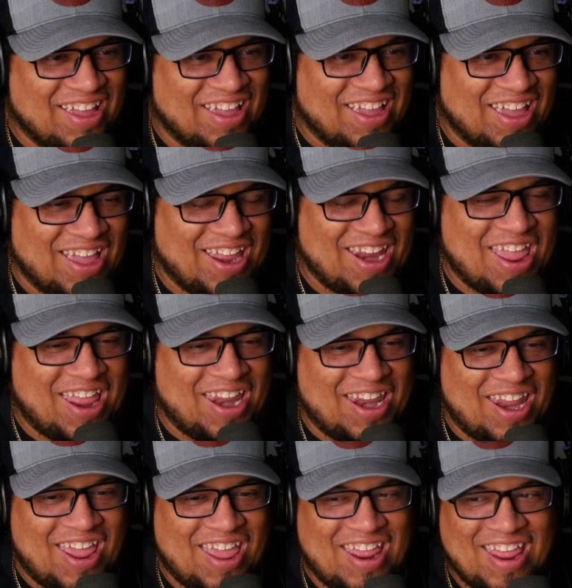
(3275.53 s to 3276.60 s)
And
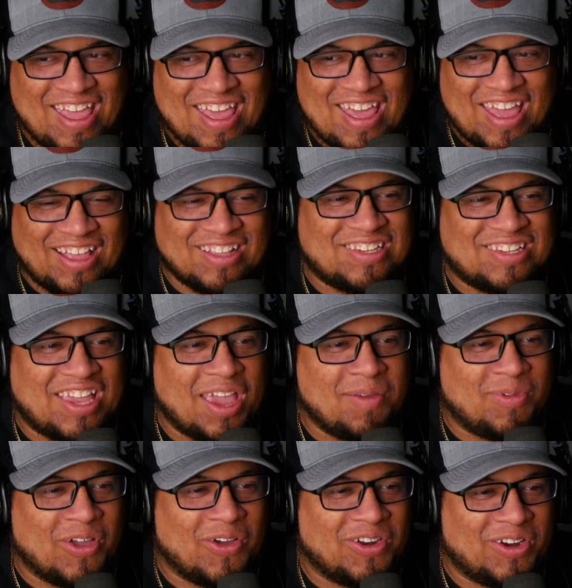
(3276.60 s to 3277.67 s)

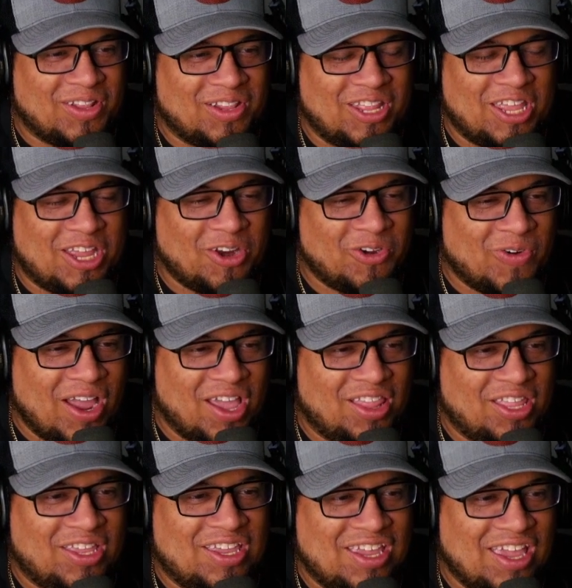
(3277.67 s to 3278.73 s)
scapegoating Lincoln Riley
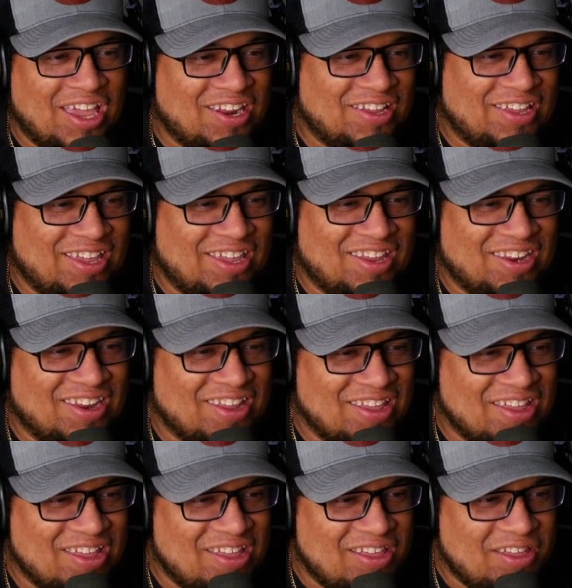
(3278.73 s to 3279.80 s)
yet again.
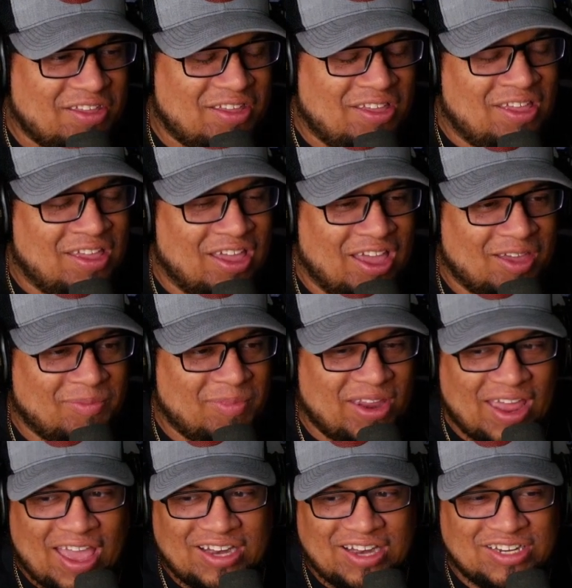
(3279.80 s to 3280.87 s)
I mean,
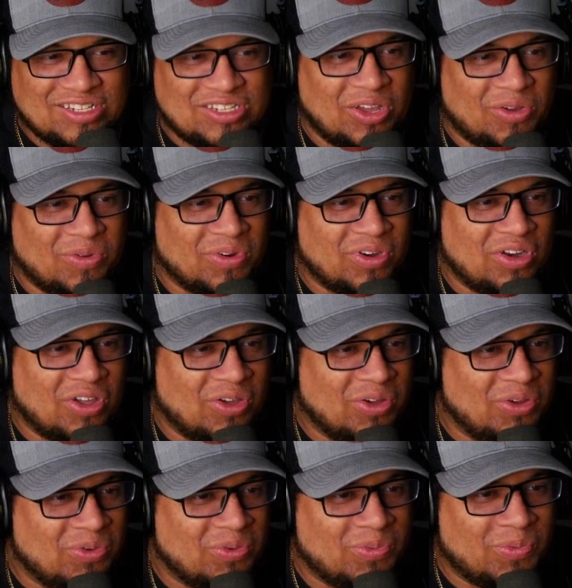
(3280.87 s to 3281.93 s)
I just don't know.
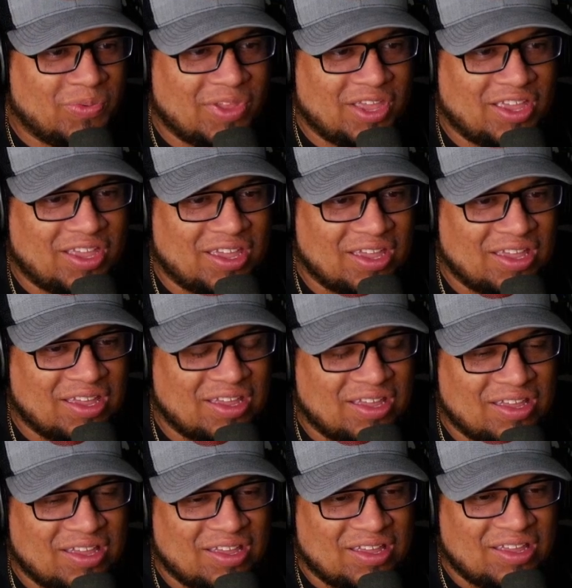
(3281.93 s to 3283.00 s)
Like,
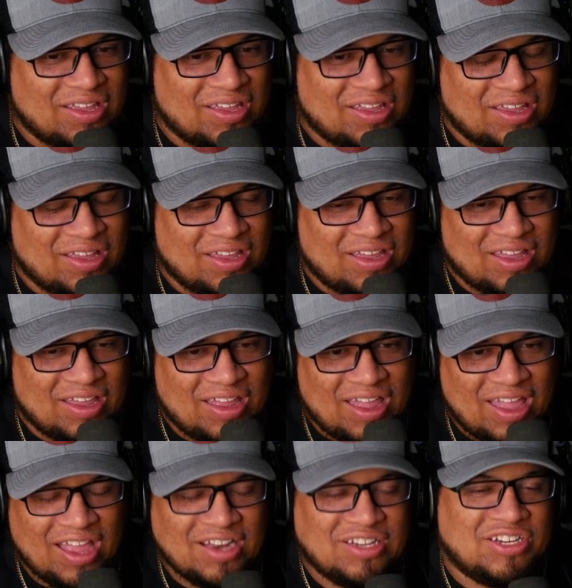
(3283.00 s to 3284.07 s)

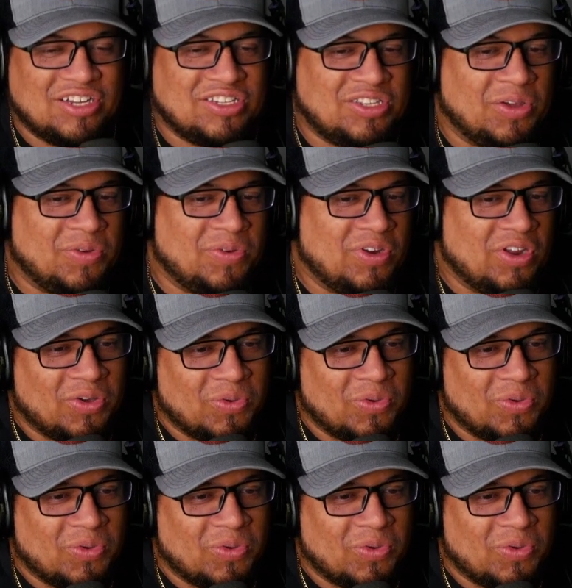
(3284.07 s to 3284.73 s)
I just don't know